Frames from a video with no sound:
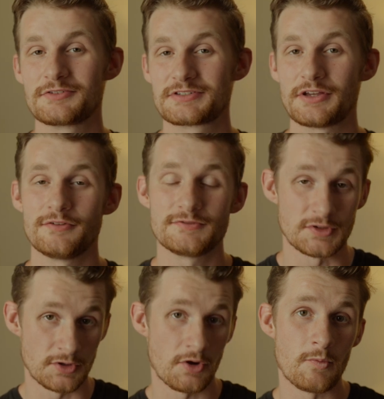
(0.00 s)
yourself
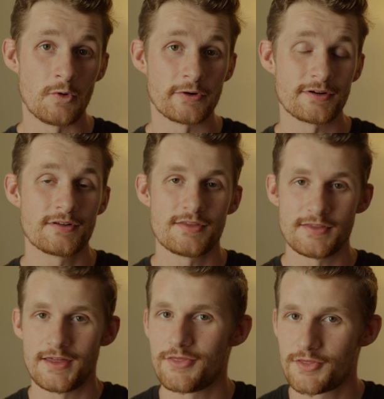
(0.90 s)
to no more
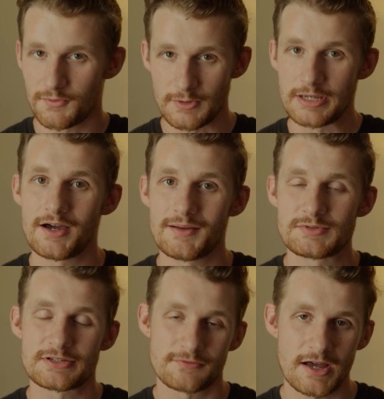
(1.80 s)
than 3
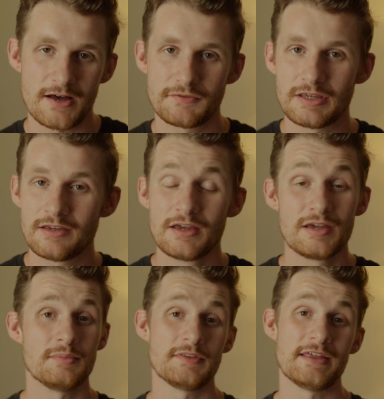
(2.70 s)
cups of coffee,
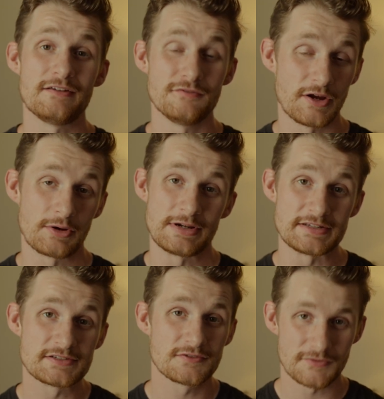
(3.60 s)
but that
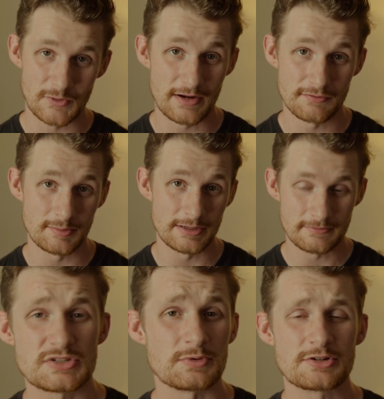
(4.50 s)
varies for everyone.
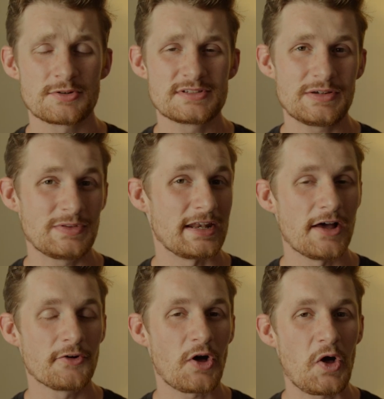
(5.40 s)
So it turns out that
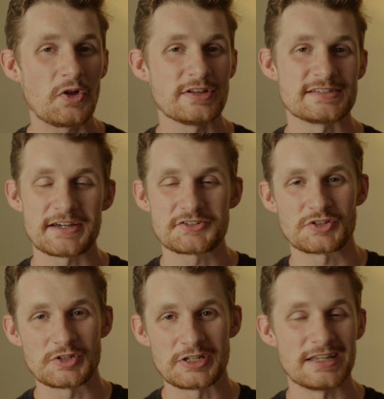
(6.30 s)
alcohol is
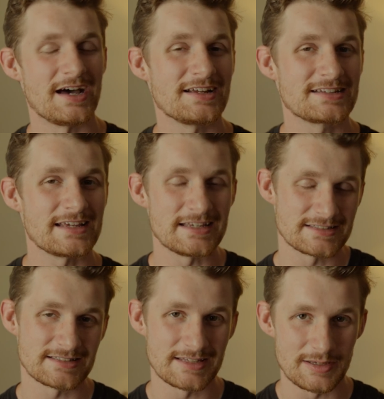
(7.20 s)
actually not a
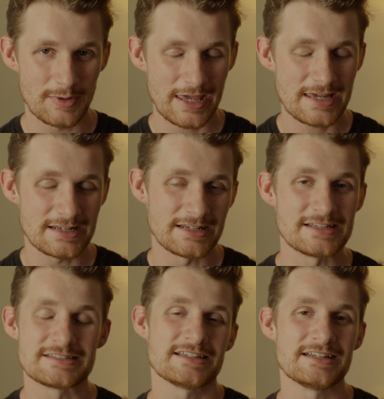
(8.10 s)
sleep aid.
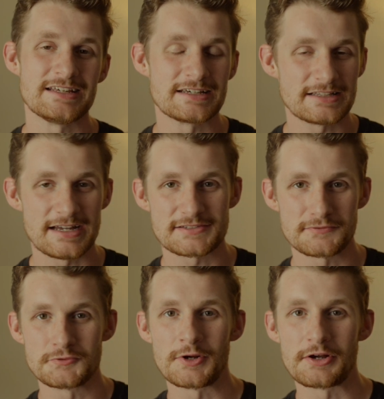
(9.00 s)
It's in a class
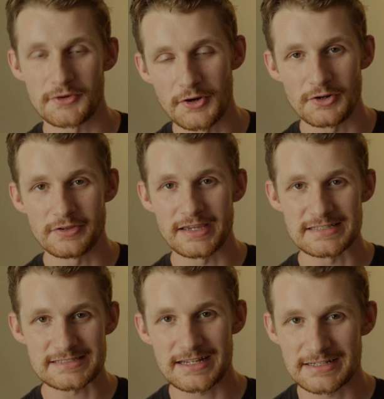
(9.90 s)
of drug called a
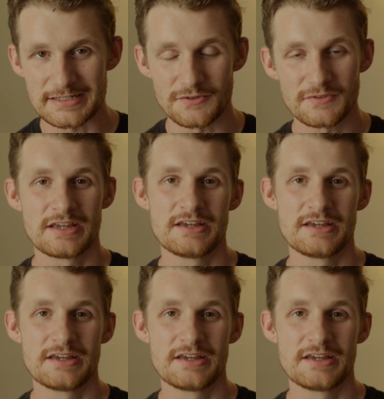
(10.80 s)
sedative.